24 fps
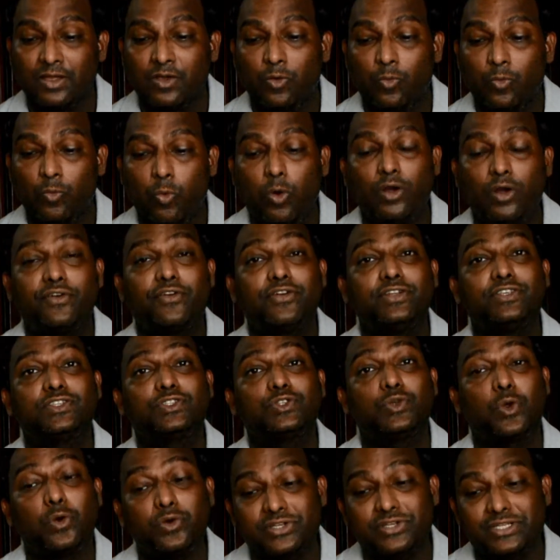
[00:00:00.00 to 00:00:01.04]
What
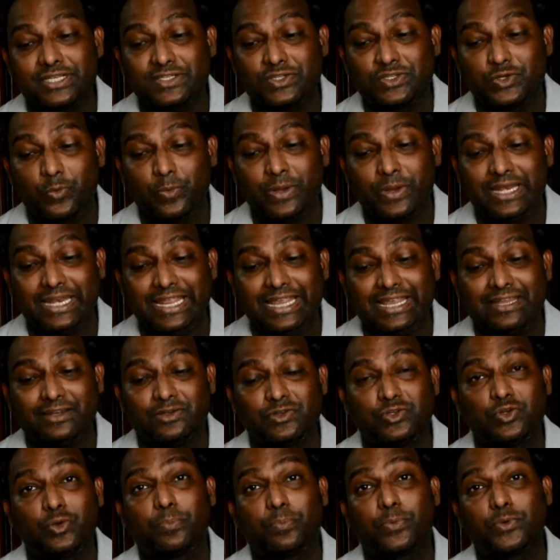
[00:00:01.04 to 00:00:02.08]
resources do we
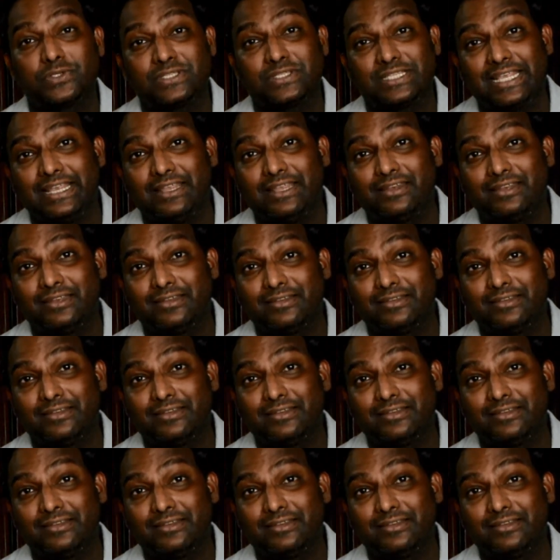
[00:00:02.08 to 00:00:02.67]
need to proceed